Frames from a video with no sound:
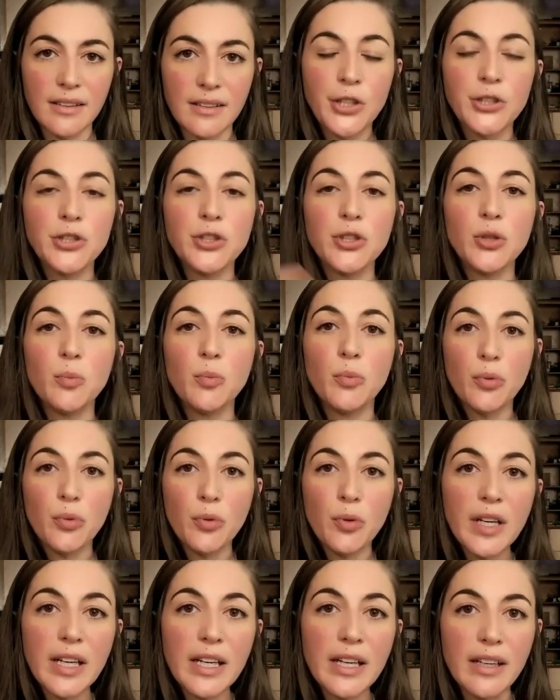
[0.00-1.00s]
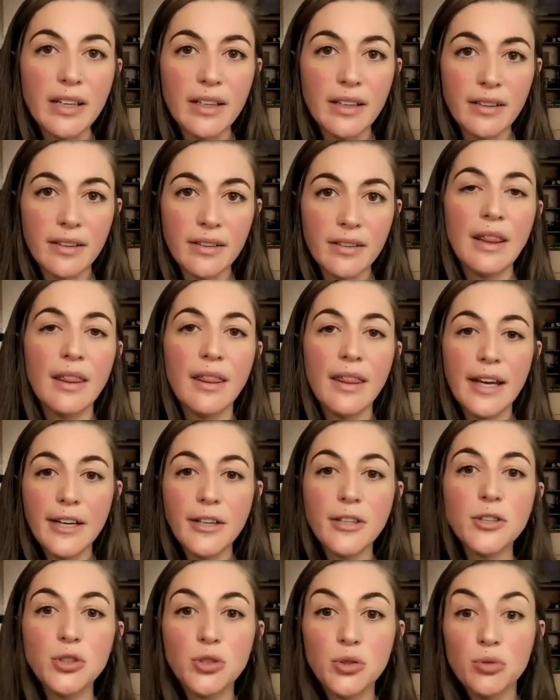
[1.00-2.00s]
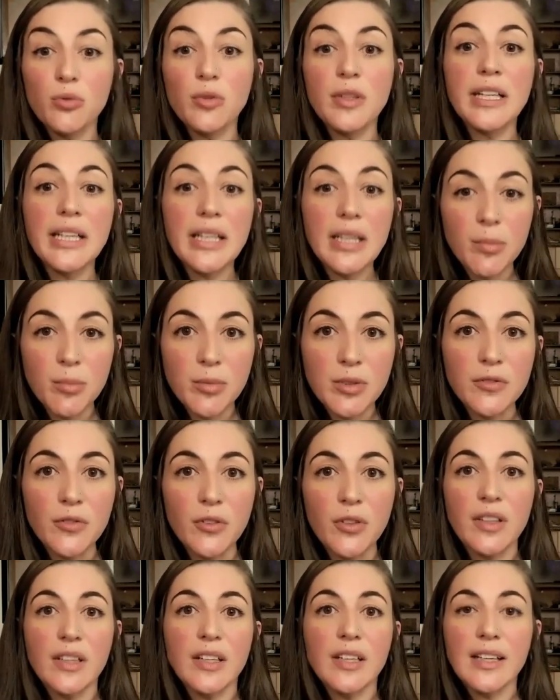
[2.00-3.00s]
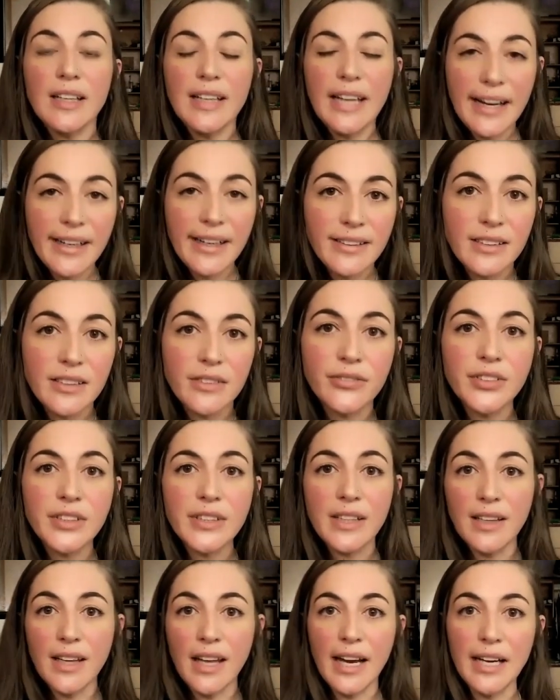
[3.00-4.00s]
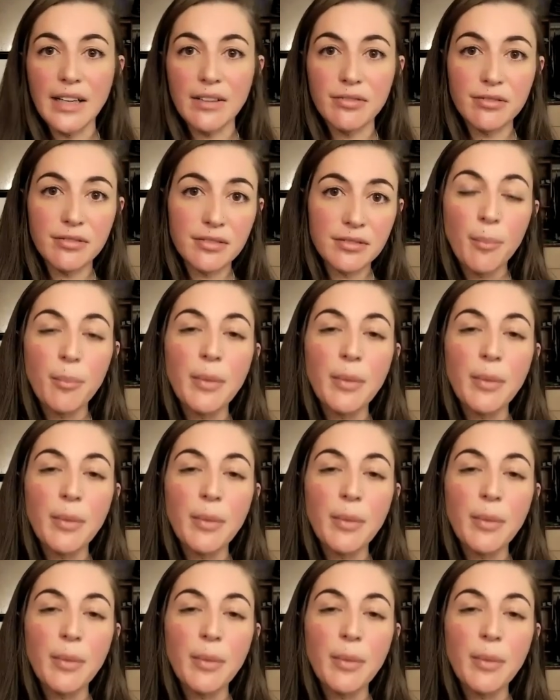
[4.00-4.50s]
to bring their dreams for the collective to life.